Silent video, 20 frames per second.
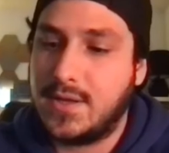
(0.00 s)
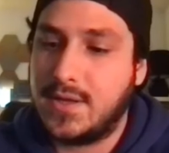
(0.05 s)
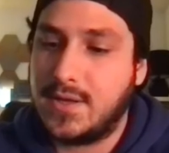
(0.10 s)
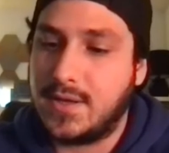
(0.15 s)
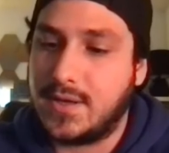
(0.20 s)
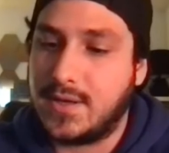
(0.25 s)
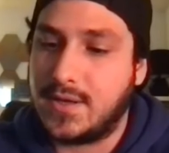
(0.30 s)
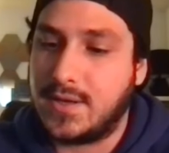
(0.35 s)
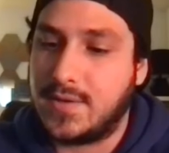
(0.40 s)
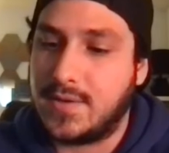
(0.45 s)

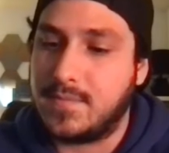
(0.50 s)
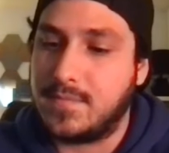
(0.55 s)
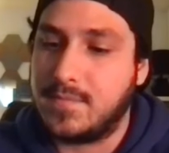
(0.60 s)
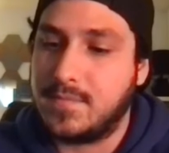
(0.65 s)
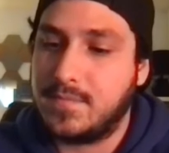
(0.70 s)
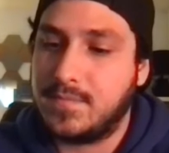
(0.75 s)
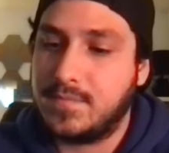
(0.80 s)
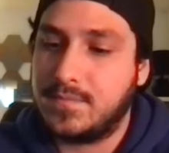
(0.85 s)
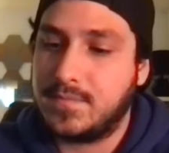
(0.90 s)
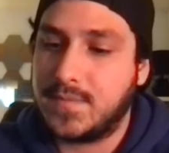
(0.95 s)

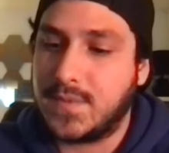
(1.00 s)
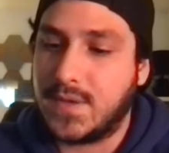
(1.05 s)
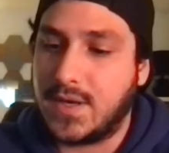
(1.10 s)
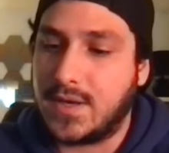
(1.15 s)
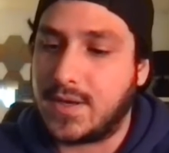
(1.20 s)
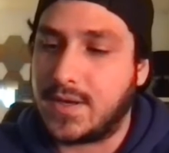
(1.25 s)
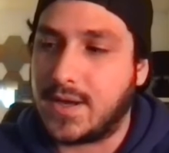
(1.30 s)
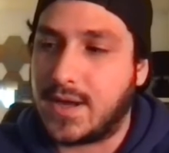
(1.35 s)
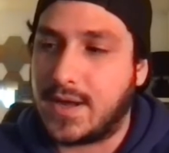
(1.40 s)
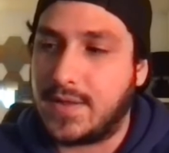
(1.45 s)

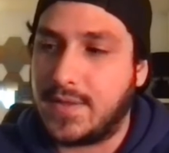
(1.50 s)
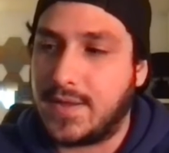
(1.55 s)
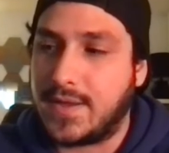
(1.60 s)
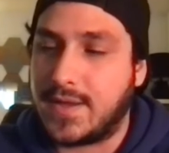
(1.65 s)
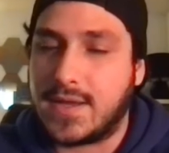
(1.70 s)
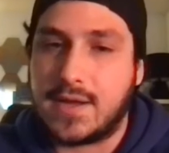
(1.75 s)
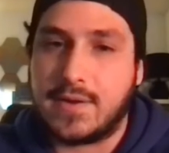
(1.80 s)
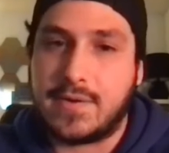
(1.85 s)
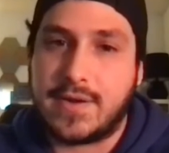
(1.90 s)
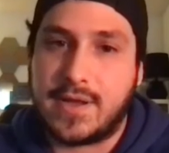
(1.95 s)
A guy
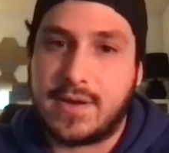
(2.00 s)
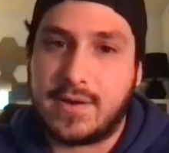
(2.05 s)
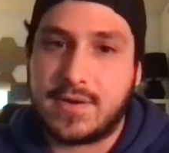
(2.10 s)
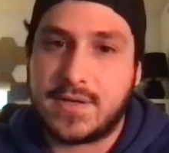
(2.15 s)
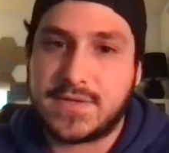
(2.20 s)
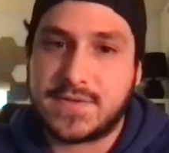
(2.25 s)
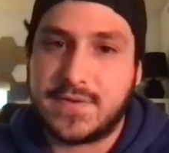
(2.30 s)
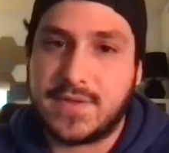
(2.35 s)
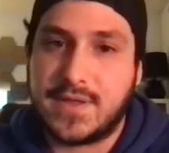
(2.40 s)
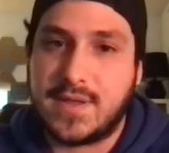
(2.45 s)
like Gary
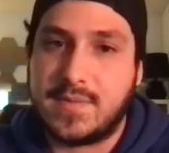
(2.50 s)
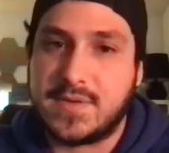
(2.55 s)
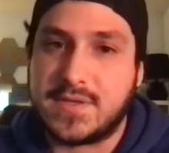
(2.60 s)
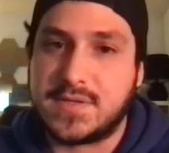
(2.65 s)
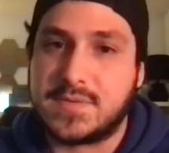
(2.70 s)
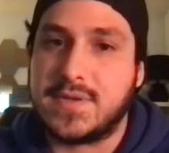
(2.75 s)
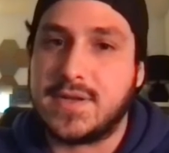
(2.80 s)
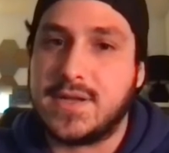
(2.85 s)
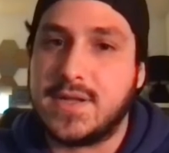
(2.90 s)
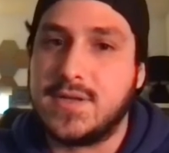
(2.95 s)
Harris for them
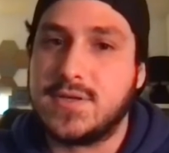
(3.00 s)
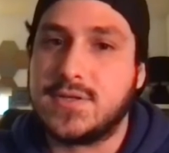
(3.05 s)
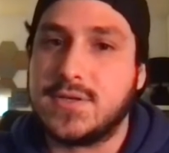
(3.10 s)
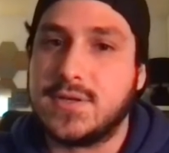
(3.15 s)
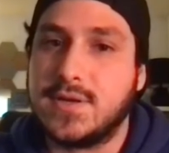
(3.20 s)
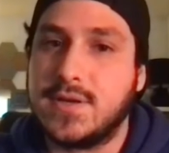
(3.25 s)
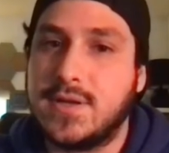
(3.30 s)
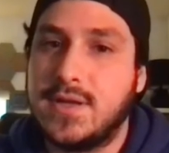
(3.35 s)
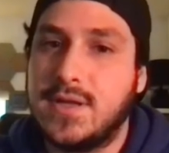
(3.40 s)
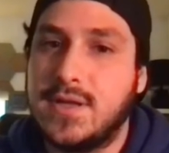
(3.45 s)
has been
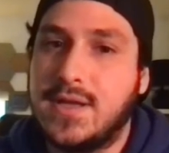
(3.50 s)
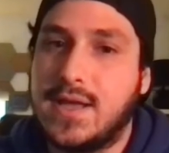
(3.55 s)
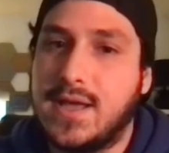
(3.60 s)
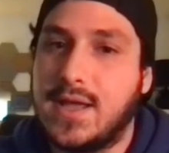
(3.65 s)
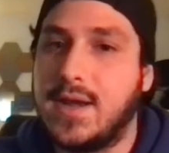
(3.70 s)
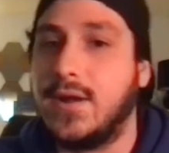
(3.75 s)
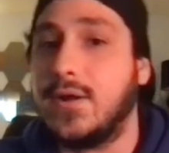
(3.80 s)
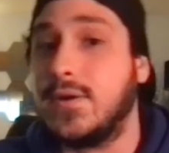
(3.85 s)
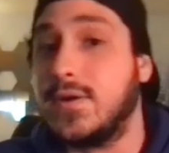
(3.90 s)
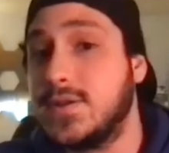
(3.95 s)
injured.
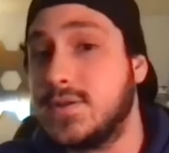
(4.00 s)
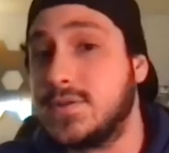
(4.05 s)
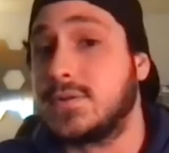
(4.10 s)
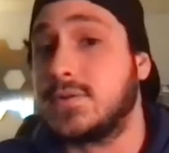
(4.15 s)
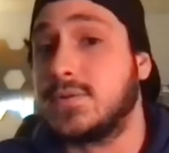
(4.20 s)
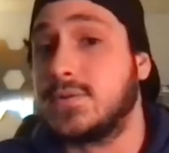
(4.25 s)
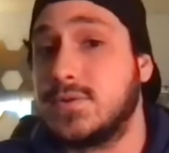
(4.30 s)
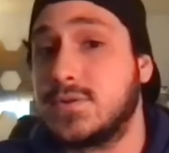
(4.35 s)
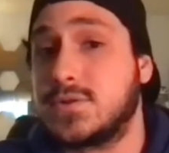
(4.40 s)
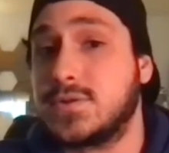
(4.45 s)
And I know he's a
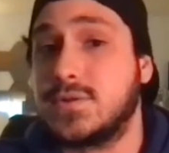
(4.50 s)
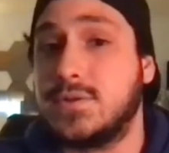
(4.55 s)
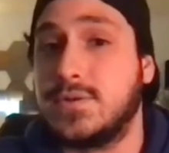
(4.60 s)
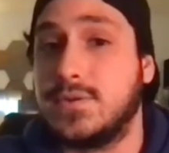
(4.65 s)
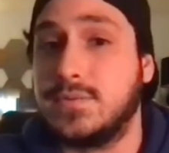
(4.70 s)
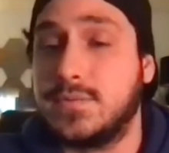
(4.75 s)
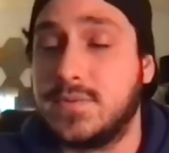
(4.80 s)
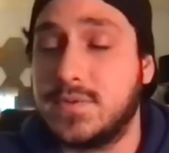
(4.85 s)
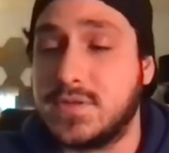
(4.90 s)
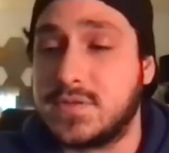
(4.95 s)

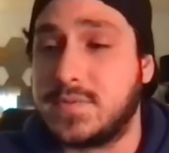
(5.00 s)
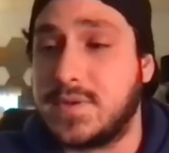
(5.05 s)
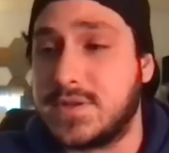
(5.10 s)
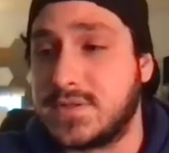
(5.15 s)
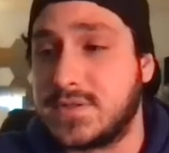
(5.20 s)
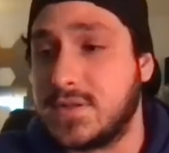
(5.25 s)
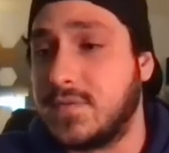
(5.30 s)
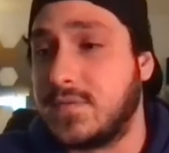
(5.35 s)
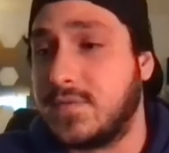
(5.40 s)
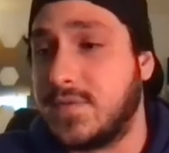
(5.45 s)
crucial,
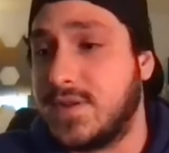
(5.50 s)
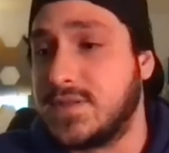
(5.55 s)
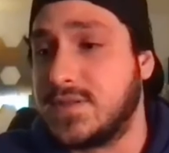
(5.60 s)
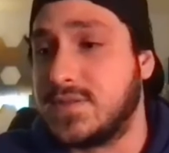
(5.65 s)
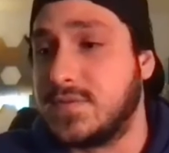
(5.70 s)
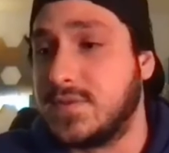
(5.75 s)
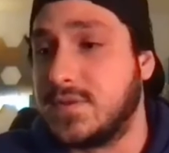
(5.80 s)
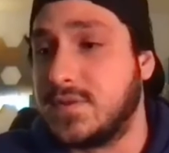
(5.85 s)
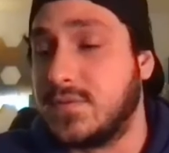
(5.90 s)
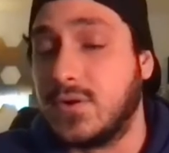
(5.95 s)
especially
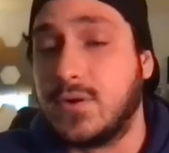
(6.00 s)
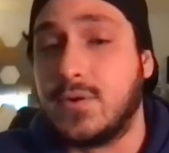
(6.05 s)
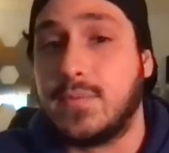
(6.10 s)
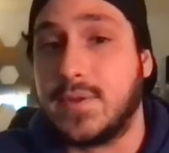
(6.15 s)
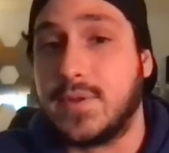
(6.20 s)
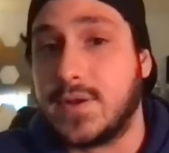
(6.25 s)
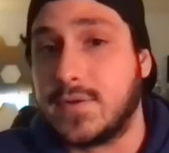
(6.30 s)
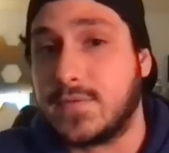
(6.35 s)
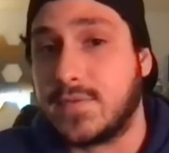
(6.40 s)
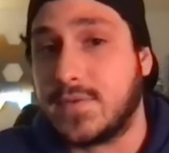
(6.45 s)
defensively, role
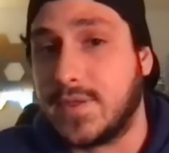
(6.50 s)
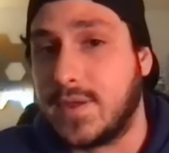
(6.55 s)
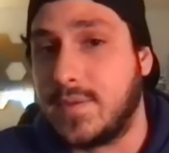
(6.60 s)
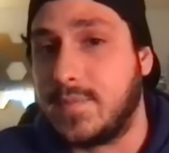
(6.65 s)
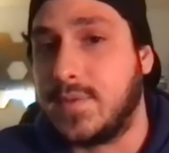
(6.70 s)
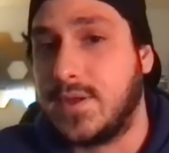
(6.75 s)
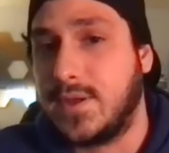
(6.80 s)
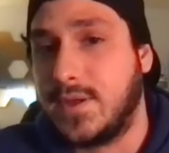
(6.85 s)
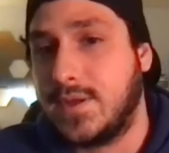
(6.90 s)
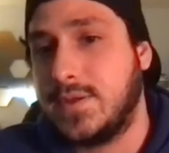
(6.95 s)
player for
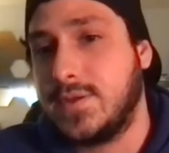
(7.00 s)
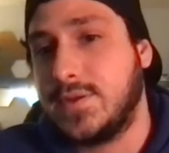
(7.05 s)
them.